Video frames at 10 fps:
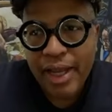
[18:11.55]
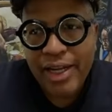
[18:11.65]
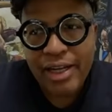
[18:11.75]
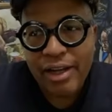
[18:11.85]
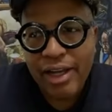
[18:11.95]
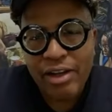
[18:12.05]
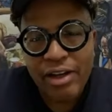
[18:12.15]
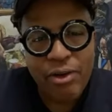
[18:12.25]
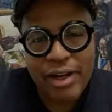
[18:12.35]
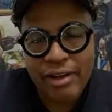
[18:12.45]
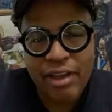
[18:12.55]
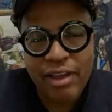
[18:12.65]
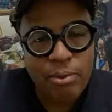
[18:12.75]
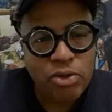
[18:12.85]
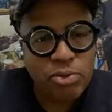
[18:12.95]
And they're and they're great
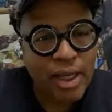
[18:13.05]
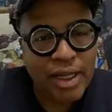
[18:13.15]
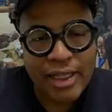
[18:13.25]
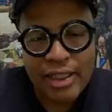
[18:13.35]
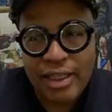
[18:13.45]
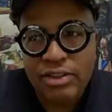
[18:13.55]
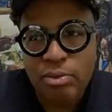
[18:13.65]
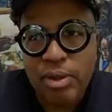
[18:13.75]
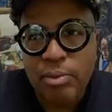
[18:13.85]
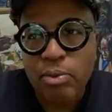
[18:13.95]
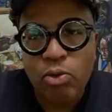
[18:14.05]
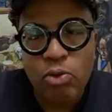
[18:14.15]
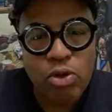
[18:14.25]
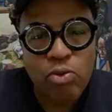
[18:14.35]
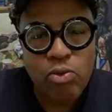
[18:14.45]
examples, man. Like these are people
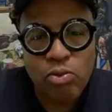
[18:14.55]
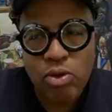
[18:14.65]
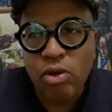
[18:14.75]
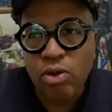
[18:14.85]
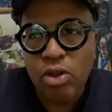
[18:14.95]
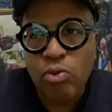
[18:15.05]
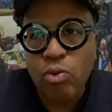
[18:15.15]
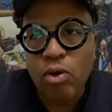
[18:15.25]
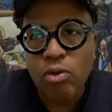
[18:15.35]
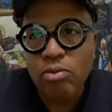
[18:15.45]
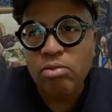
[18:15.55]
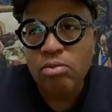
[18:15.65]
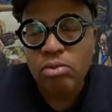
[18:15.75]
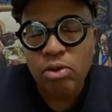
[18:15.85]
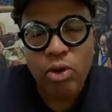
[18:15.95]
who you you know you won't
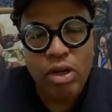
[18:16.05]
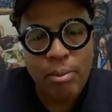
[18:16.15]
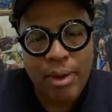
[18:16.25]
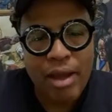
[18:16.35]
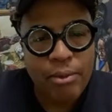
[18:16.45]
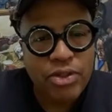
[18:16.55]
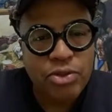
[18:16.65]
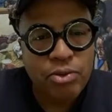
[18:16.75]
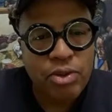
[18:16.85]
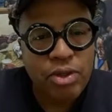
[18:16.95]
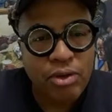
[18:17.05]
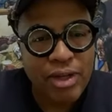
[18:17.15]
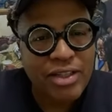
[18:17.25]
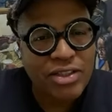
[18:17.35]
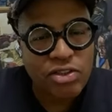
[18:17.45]
go bat with you. You know,
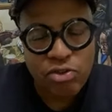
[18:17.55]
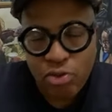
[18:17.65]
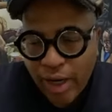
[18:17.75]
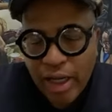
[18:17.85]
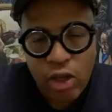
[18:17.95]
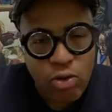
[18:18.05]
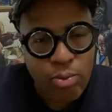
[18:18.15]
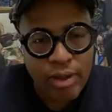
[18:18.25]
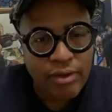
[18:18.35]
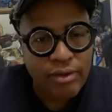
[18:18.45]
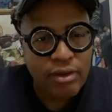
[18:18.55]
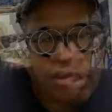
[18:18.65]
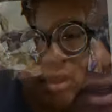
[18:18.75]
they just great humans.